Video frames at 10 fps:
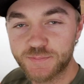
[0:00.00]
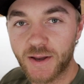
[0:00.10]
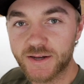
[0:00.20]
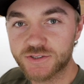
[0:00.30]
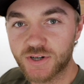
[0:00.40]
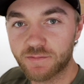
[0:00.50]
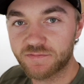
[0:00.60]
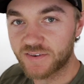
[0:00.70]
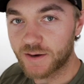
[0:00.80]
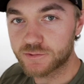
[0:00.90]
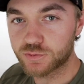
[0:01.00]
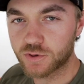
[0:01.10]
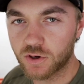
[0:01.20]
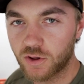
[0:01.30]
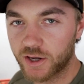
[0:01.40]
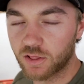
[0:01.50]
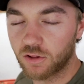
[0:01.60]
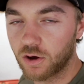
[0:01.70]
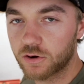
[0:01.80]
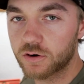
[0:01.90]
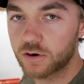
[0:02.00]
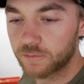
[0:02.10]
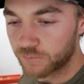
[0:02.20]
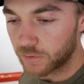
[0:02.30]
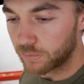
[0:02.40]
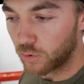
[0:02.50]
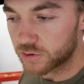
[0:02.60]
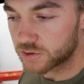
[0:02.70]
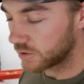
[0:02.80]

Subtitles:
backstrap fibers will go like a longer portion